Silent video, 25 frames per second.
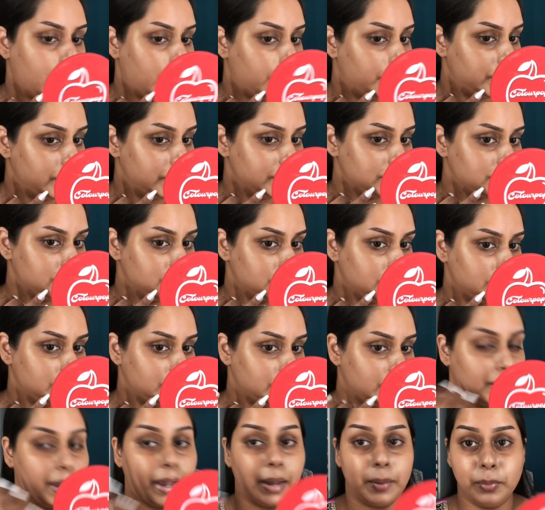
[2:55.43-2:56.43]

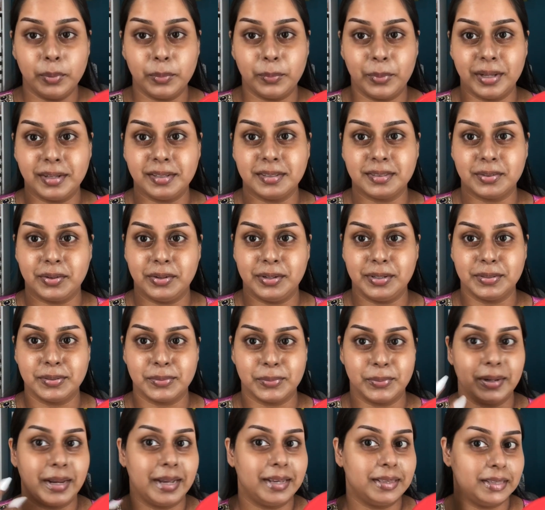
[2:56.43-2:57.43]
Personally, I would wear this on its
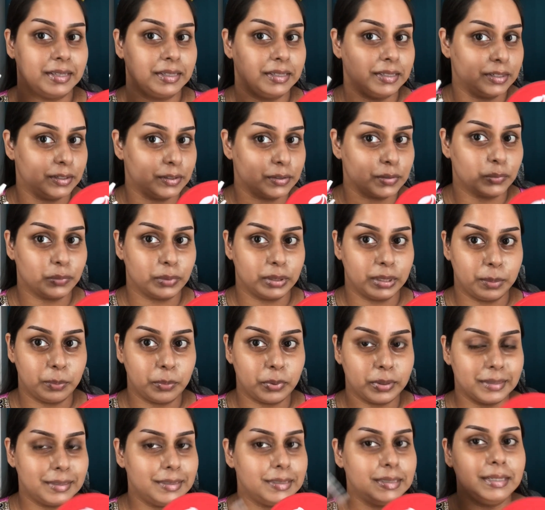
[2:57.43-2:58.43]
own. I think it looks really
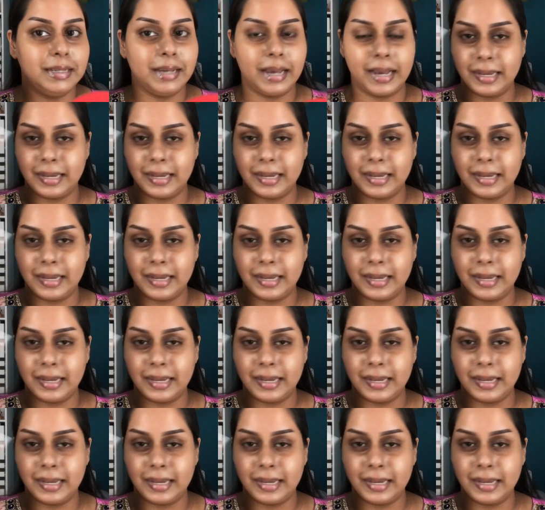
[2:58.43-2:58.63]
pretty.